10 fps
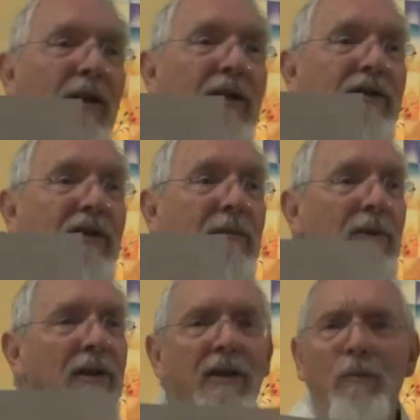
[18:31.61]
later,
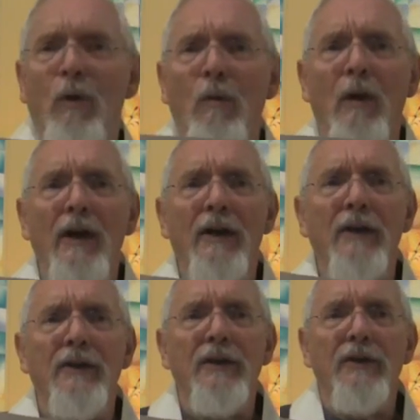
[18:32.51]
but in what way
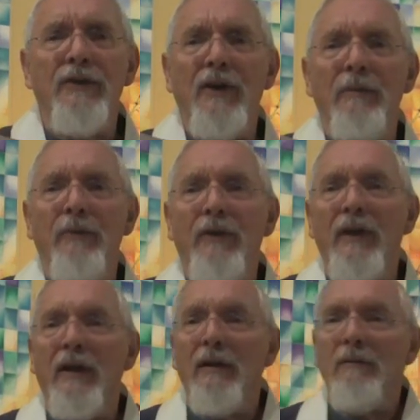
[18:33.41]
are they the same
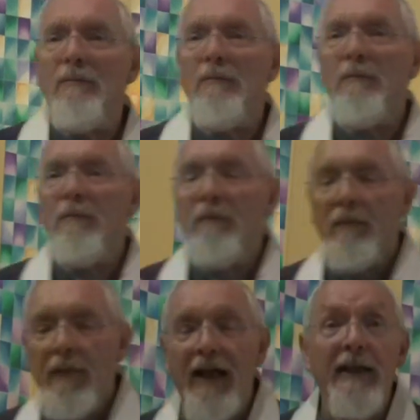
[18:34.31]
thing?
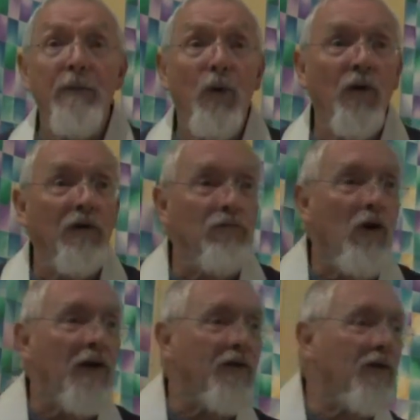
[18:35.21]
Any more than
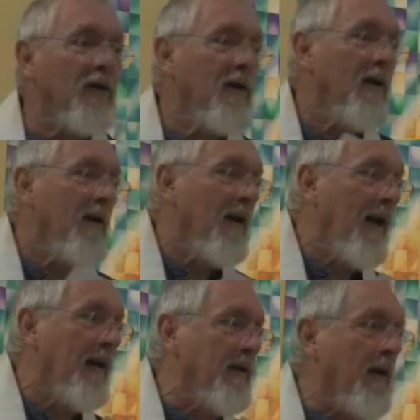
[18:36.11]
rice
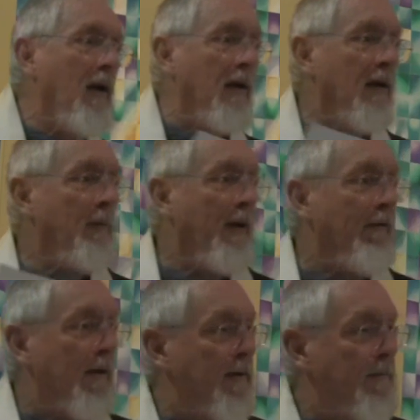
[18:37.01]
and dung, apparently.